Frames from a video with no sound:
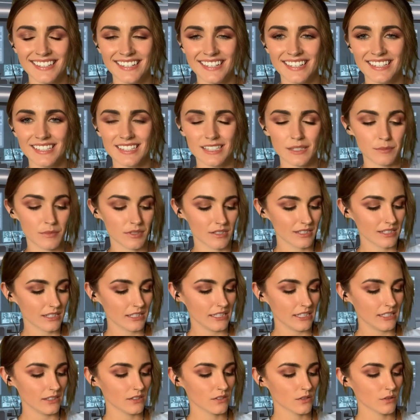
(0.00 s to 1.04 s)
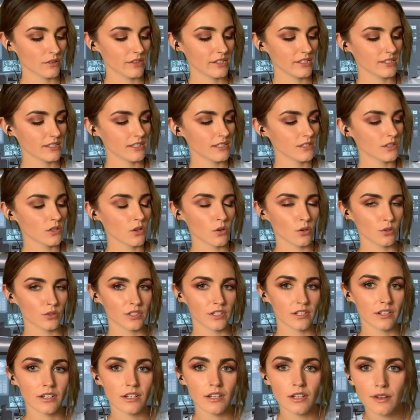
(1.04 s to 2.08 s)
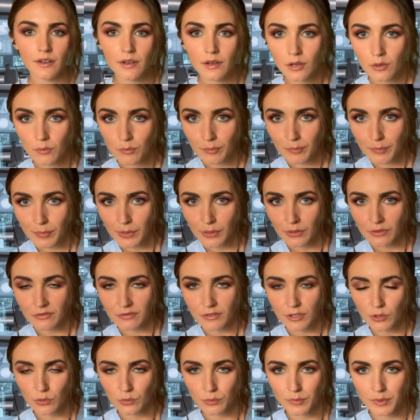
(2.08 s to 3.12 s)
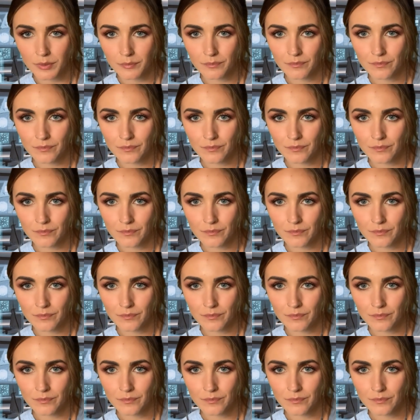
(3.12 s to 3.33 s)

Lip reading: and smells clean. So this is called Perfume.